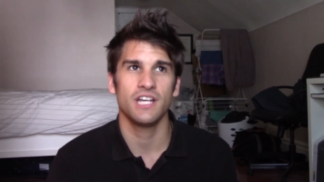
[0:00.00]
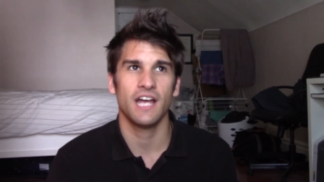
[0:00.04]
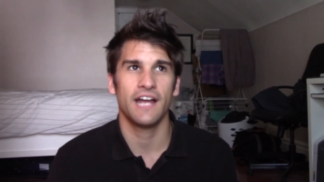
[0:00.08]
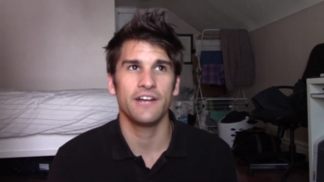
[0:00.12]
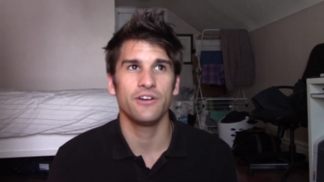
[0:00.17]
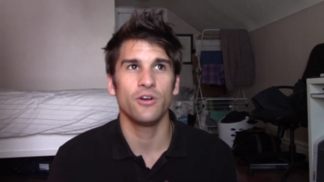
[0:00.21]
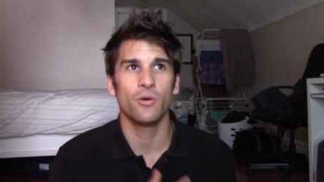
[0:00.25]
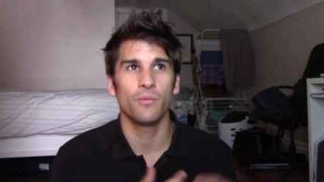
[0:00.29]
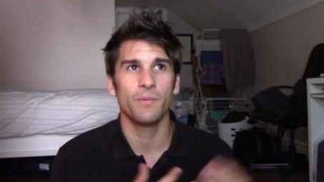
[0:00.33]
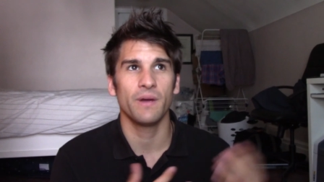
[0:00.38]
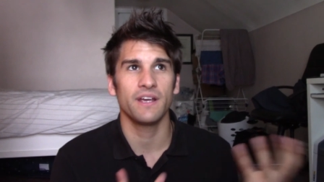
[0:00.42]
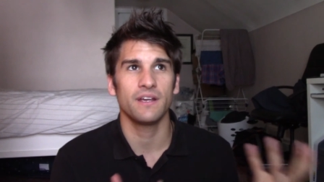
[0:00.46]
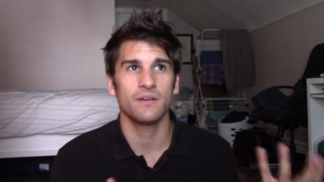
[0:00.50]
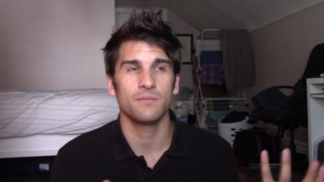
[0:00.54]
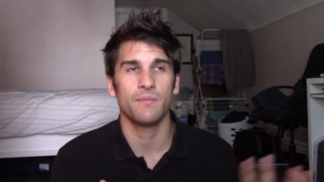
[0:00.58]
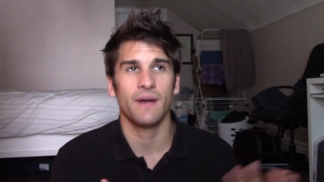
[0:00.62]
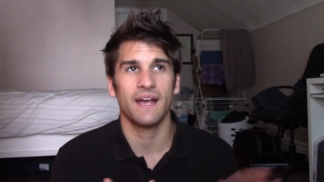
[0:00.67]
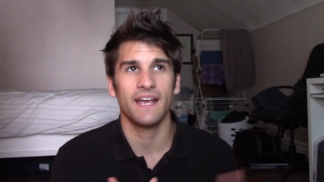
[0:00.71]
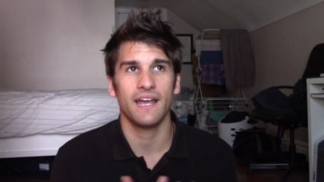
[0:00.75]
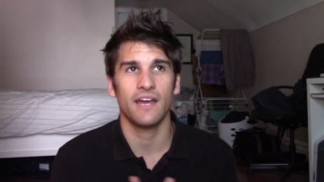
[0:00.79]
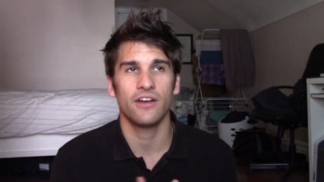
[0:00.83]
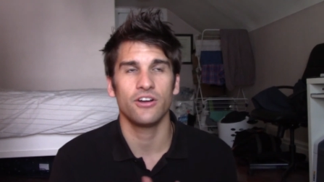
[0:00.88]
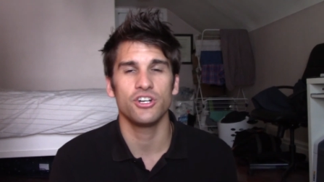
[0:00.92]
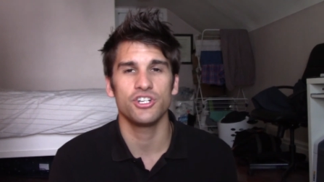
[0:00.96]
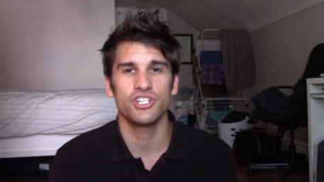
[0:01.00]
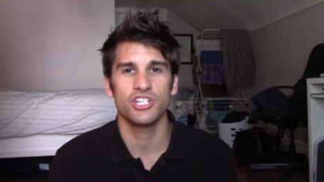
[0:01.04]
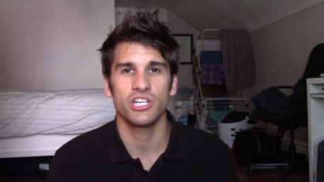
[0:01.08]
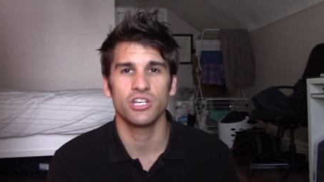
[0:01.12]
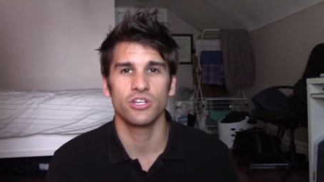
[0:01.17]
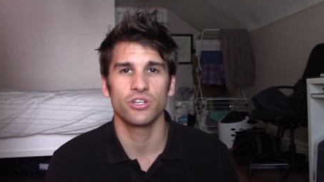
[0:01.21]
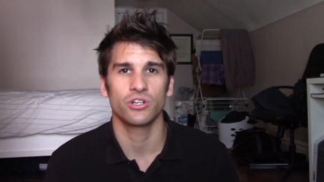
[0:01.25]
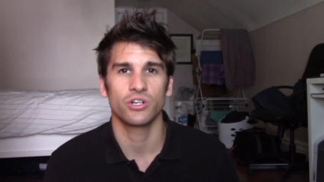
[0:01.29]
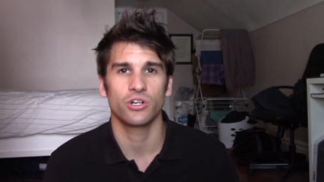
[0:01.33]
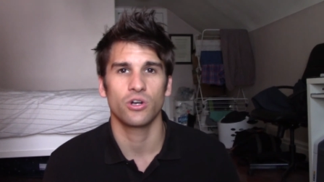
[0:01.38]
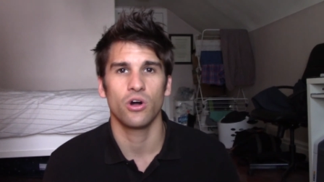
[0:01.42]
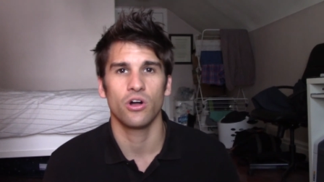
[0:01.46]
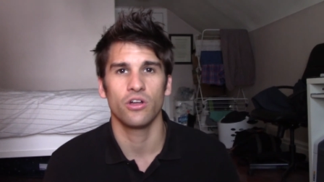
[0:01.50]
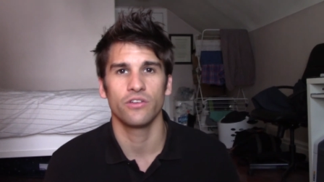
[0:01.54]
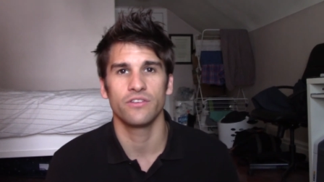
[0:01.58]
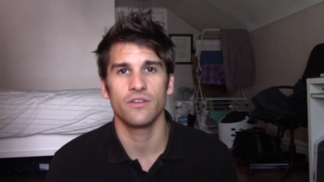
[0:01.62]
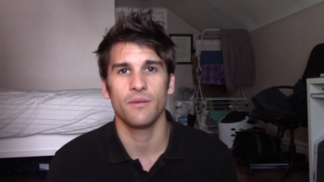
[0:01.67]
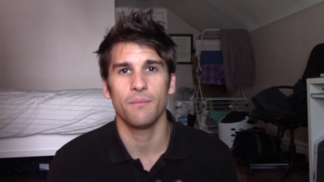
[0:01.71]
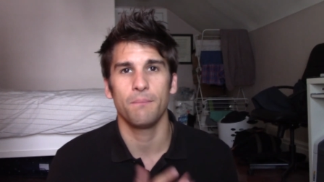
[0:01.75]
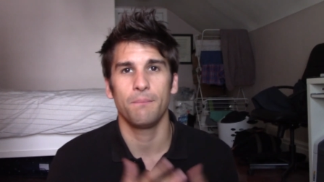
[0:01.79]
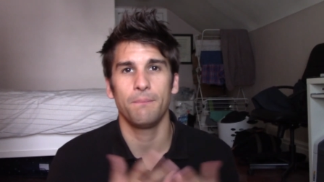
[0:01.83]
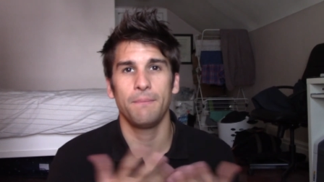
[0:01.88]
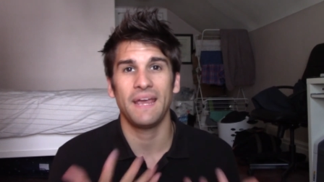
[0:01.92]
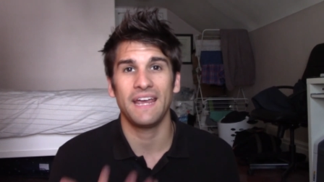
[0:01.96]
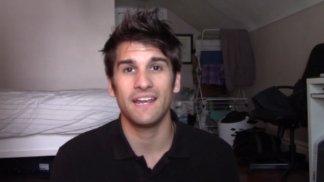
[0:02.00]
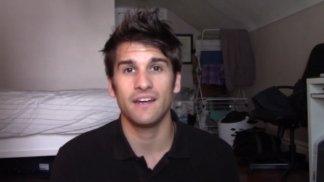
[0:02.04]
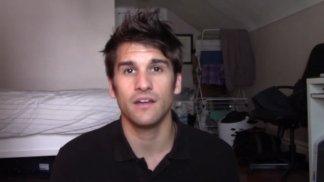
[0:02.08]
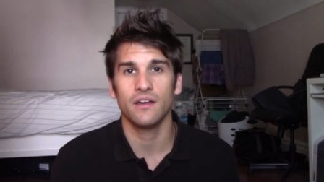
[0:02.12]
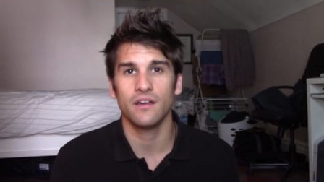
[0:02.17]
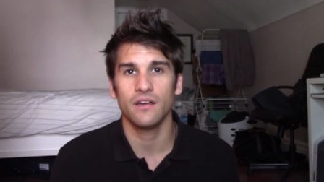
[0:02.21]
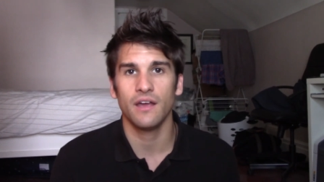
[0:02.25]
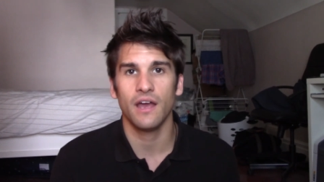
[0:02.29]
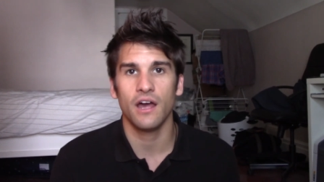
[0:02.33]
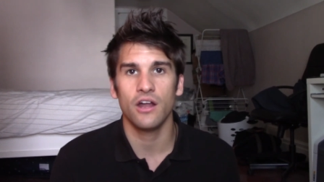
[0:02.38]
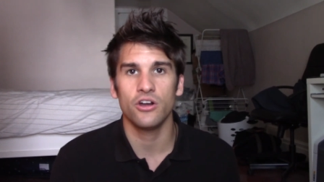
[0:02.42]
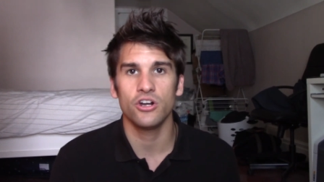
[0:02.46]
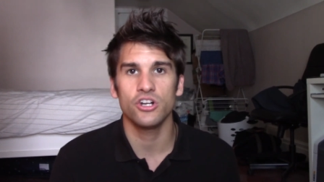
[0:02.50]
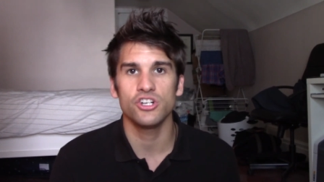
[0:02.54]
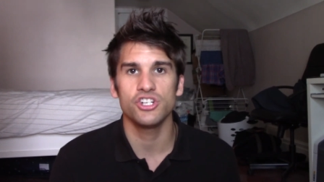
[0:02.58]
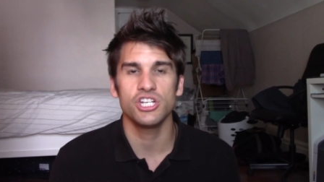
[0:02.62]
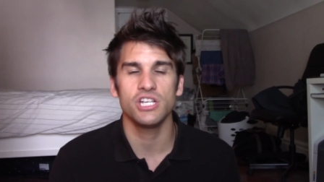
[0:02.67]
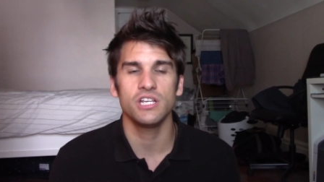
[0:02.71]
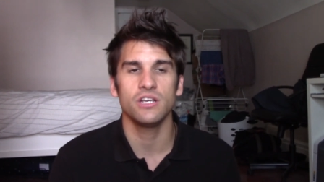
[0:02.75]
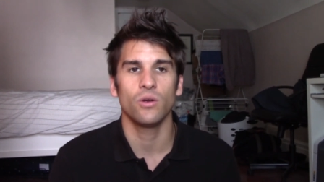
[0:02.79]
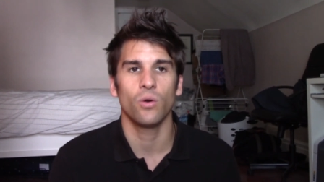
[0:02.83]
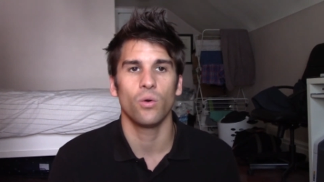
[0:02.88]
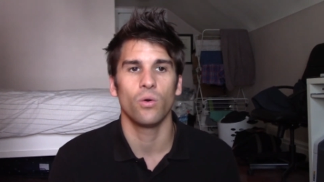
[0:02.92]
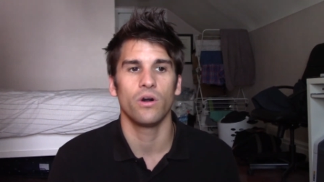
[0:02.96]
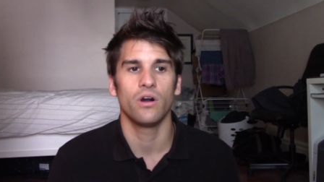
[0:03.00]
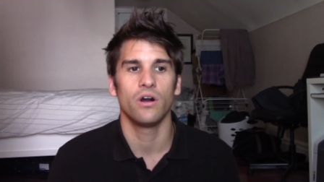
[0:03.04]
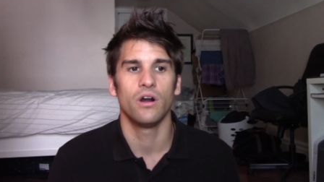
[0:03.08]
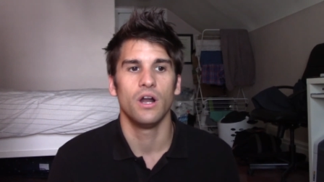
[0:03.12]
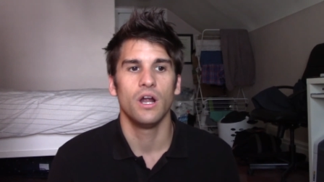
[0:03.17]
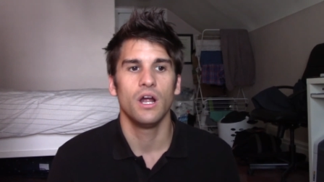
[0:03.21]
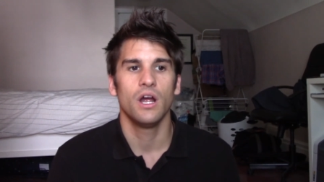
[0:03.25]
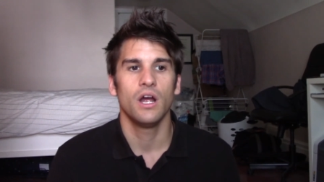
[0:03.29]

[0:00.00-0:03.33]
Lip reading: I know my energy healer calls it beta energy, or